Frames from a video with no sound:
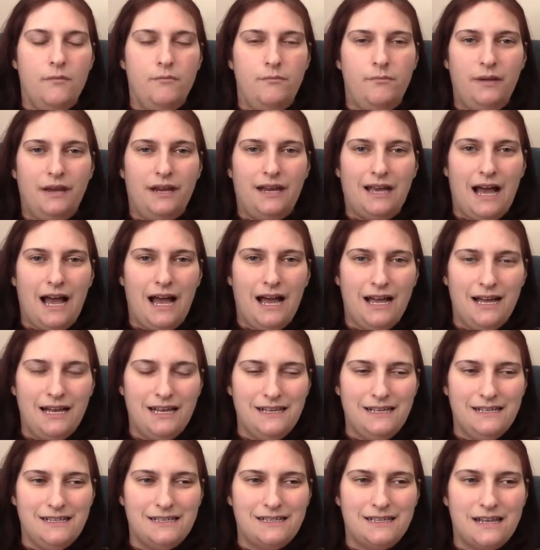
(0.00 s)

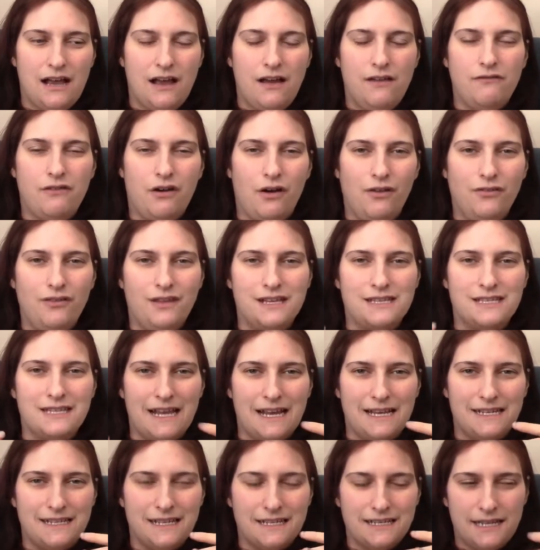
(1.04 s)
Because of all this
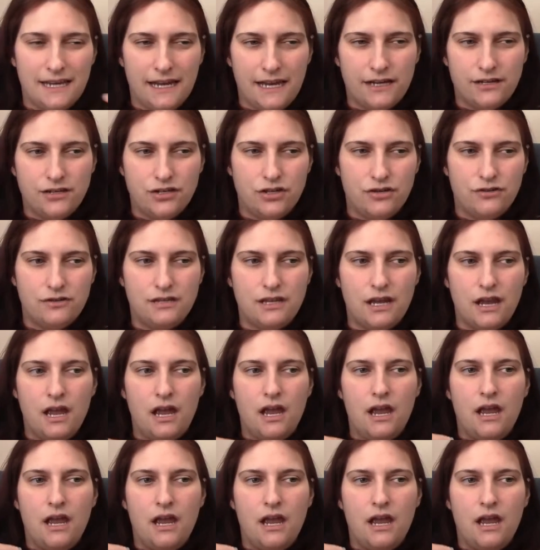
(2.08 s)
licensing issues,